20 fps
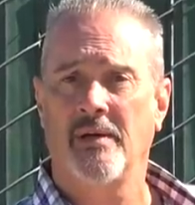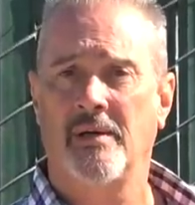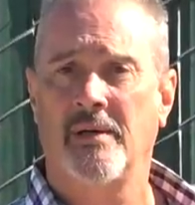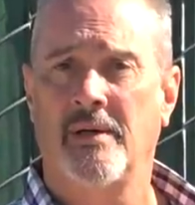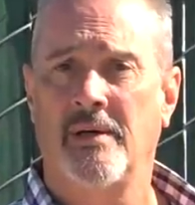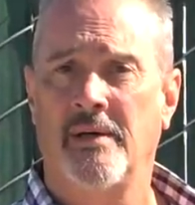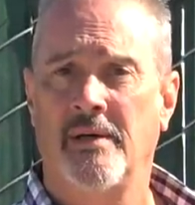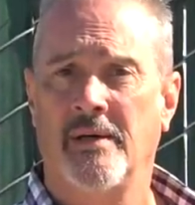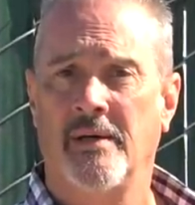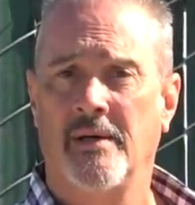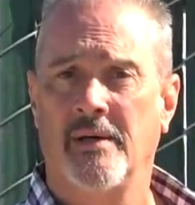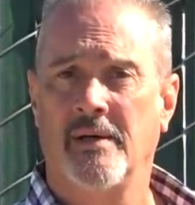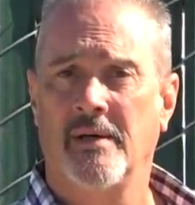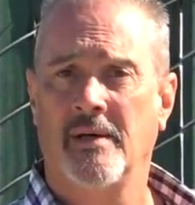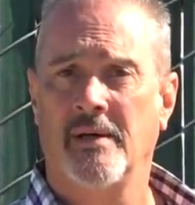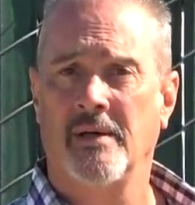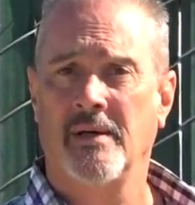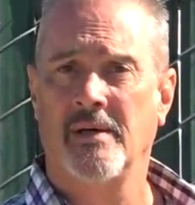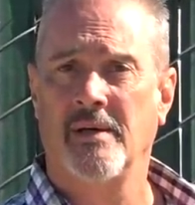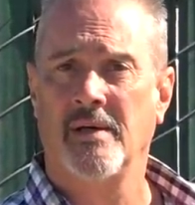The fuck?
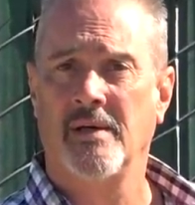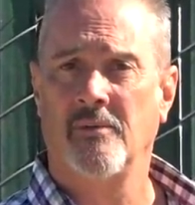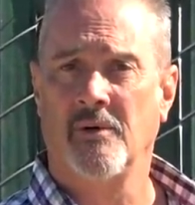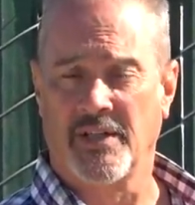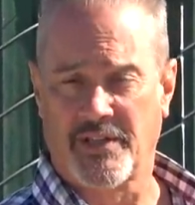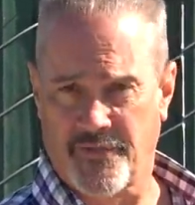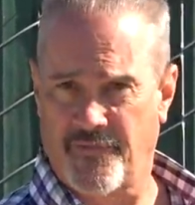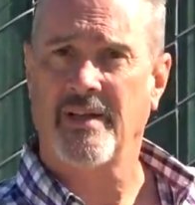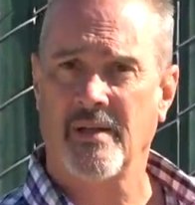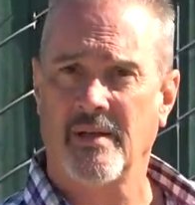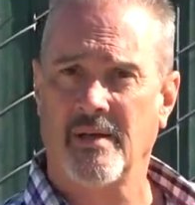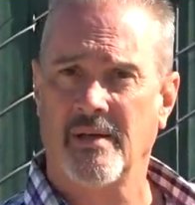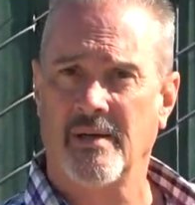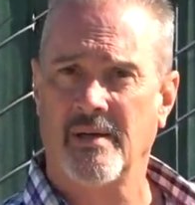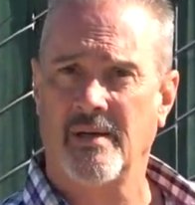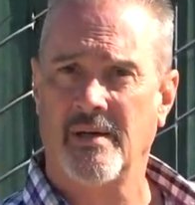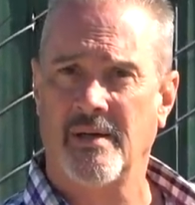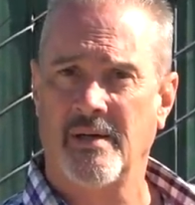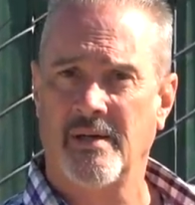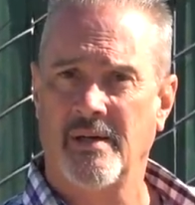What the I got
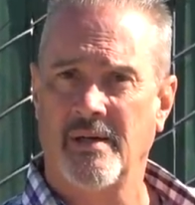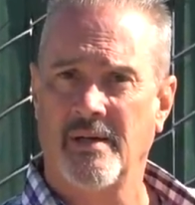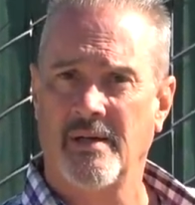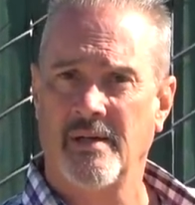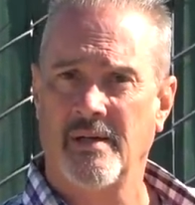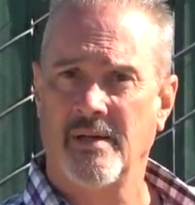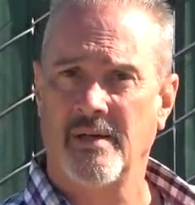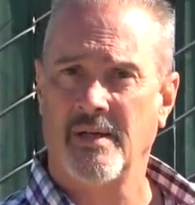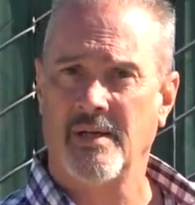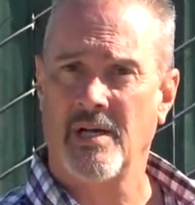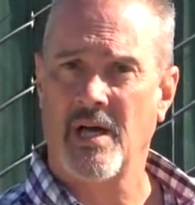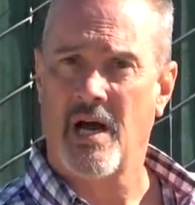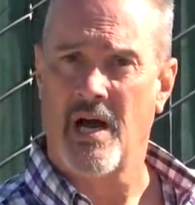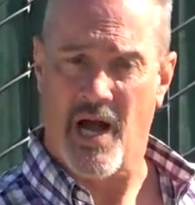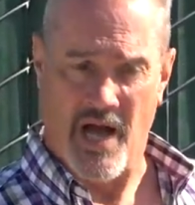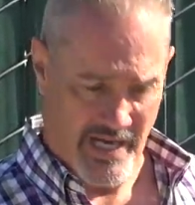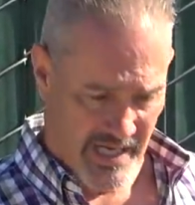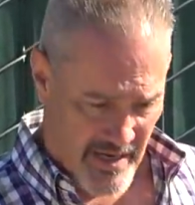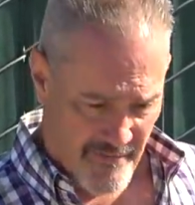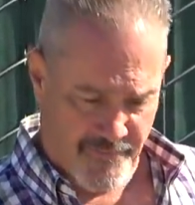freedom of speech, fool.
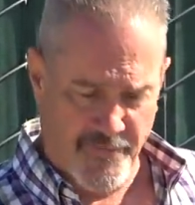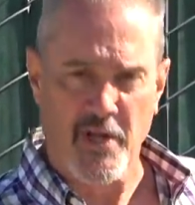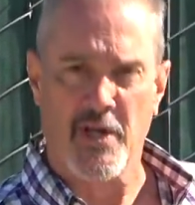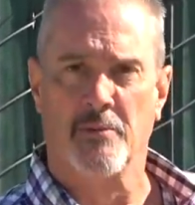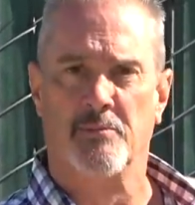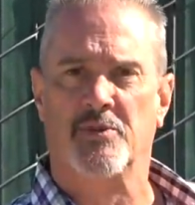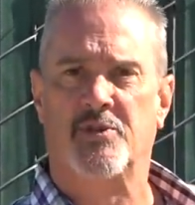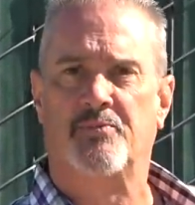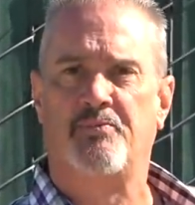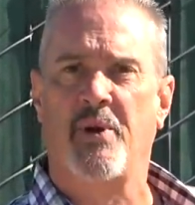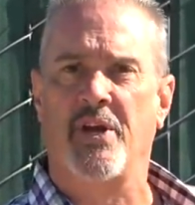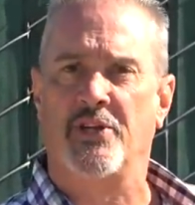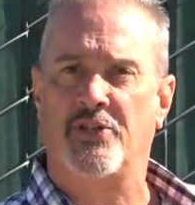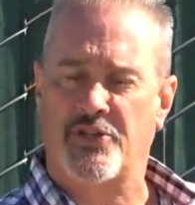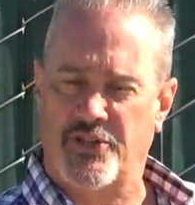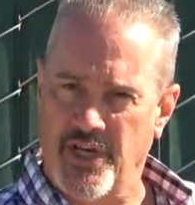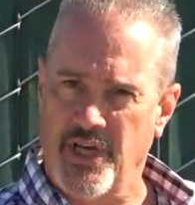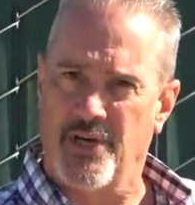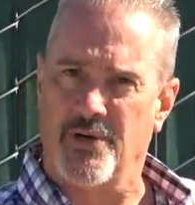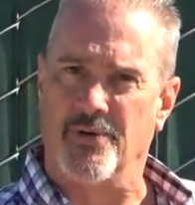I got freedom of
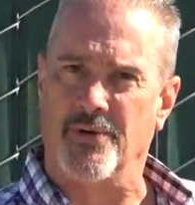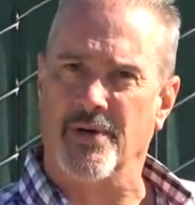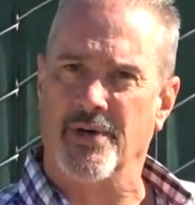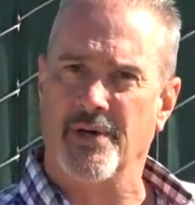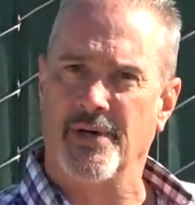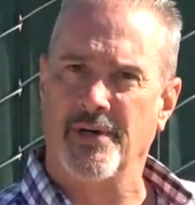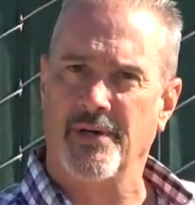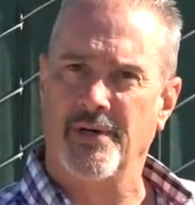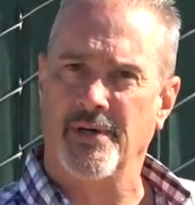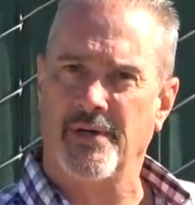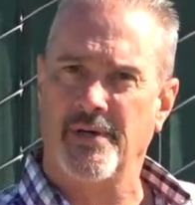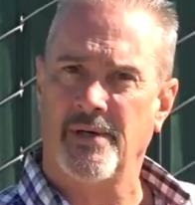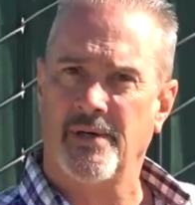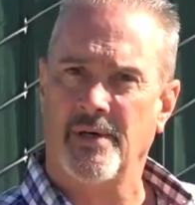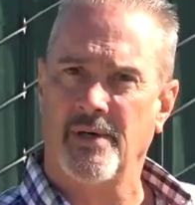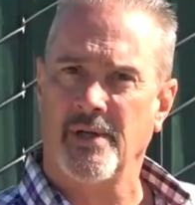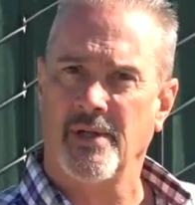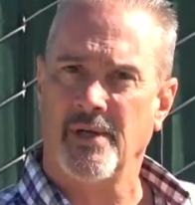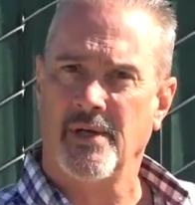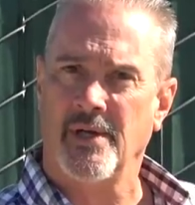speech too. Exactly. Don't
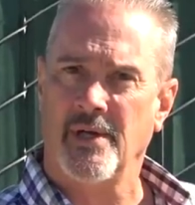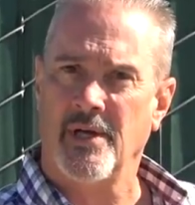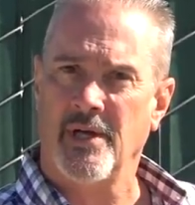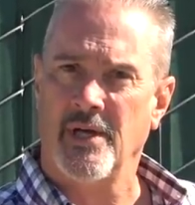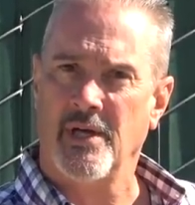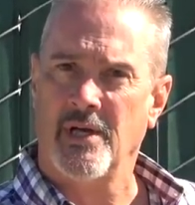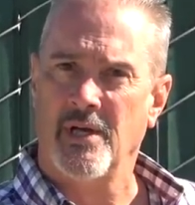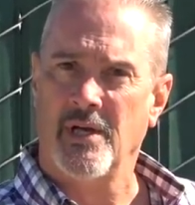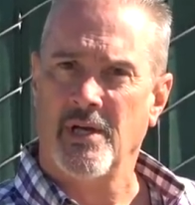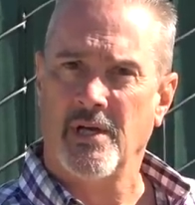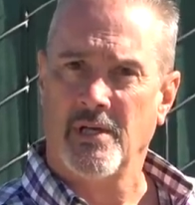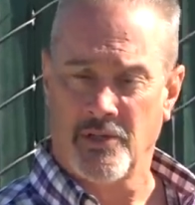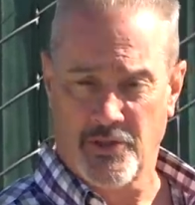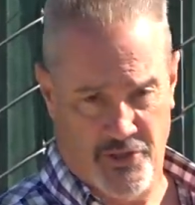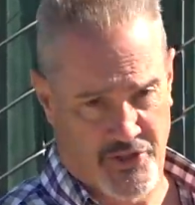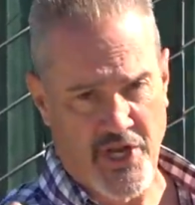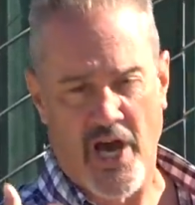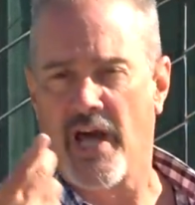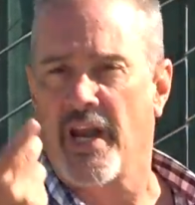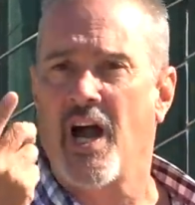tell me shut up.
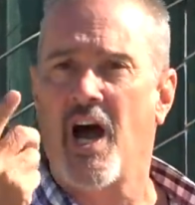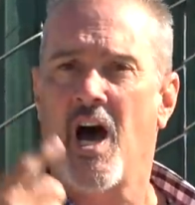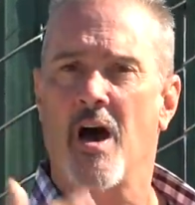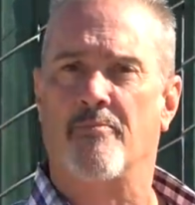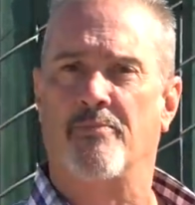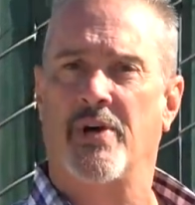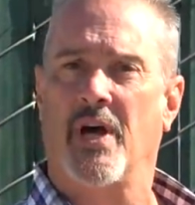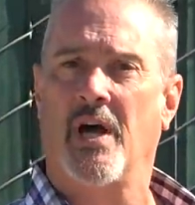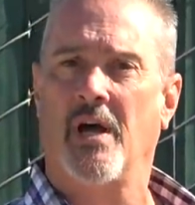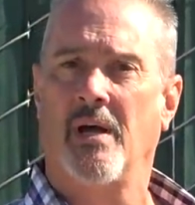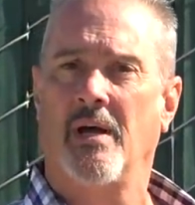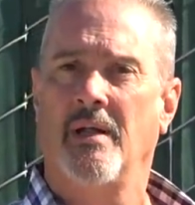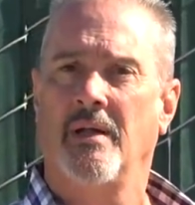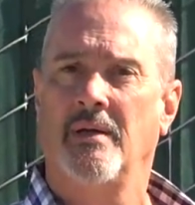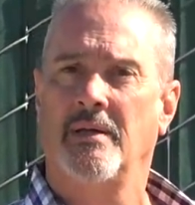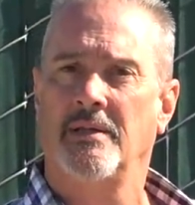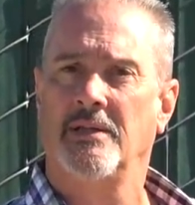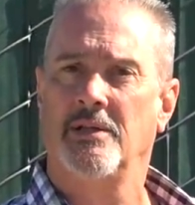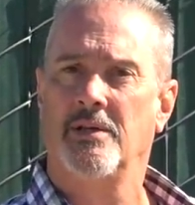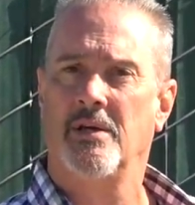Shut I'm not up. telling you shut up.
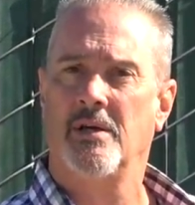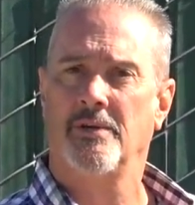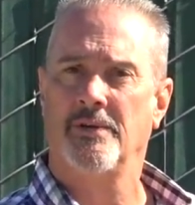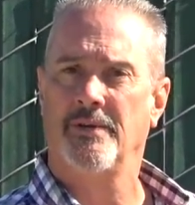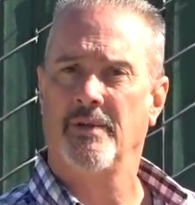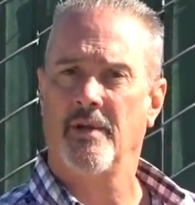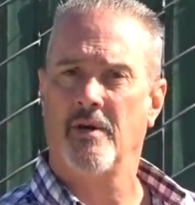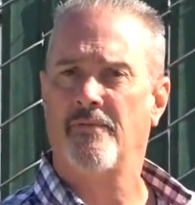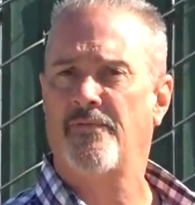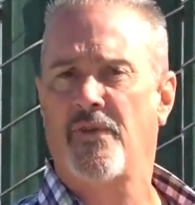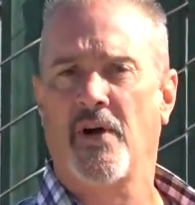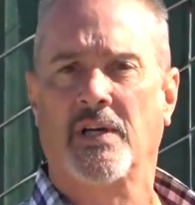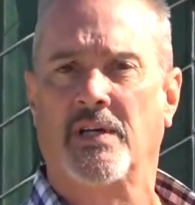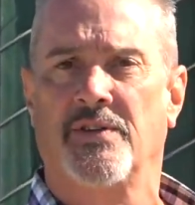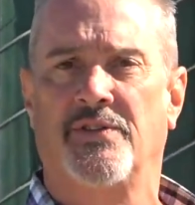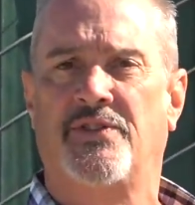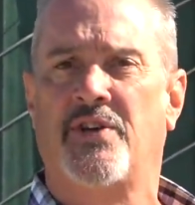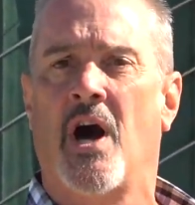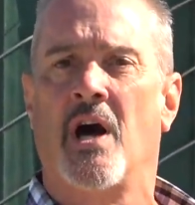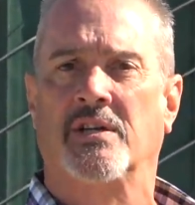
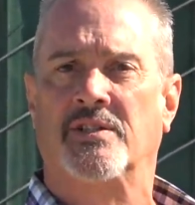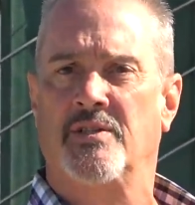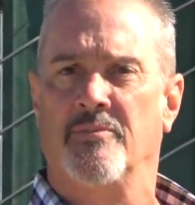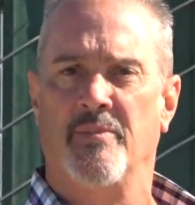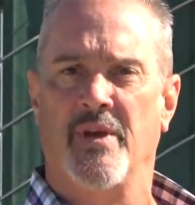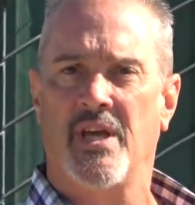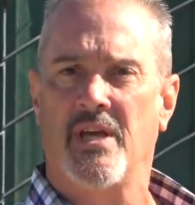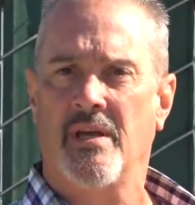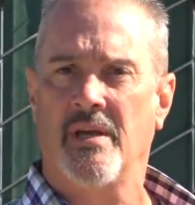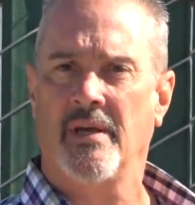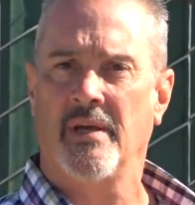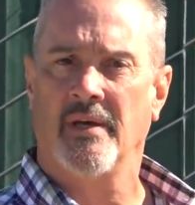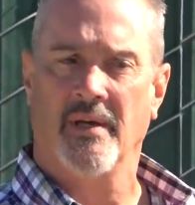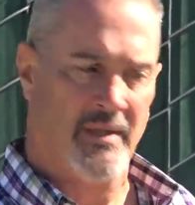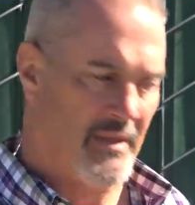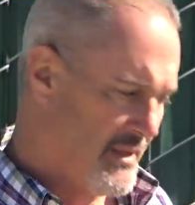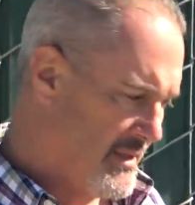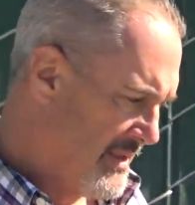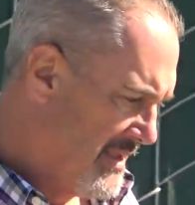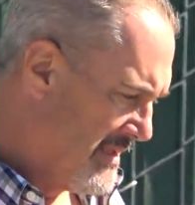Damn.
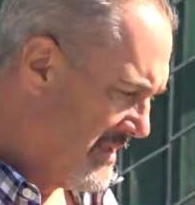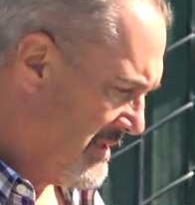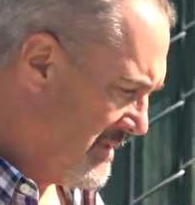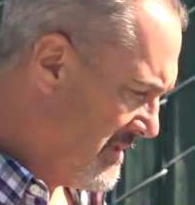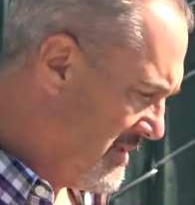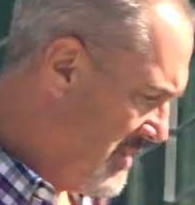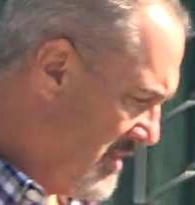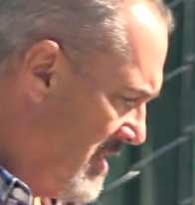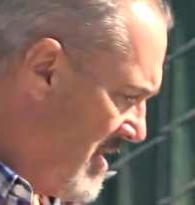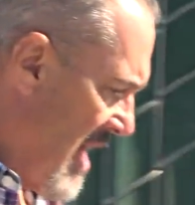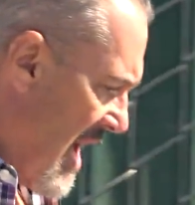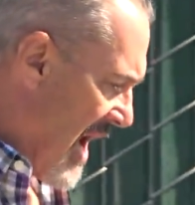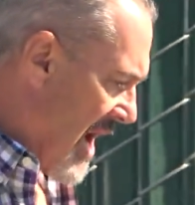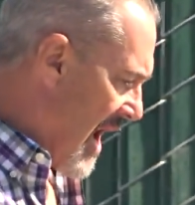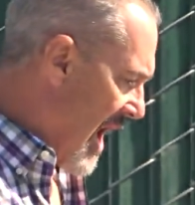You think as you're what?